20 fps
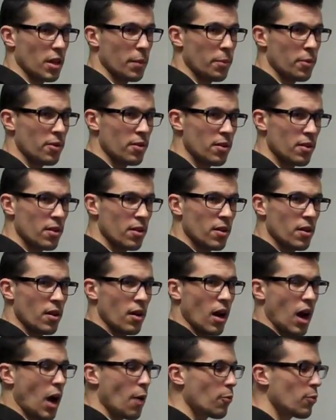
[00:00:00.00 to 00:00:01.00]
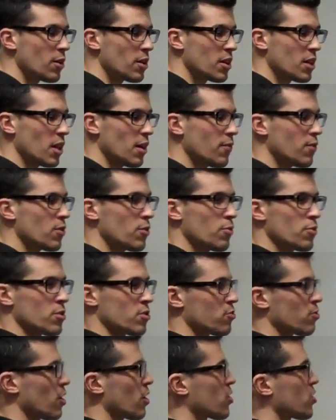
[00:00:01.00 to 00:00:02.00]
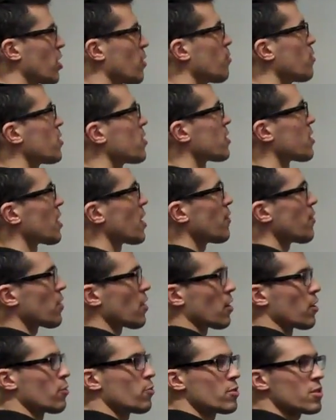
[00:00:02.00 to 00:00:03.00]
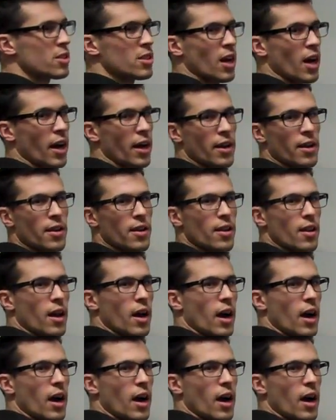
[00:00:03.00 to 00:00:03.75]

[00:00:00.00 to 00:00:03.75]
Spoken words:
a separ? I wouldn't give you the structure, I wouldn't give you the Lewis dot.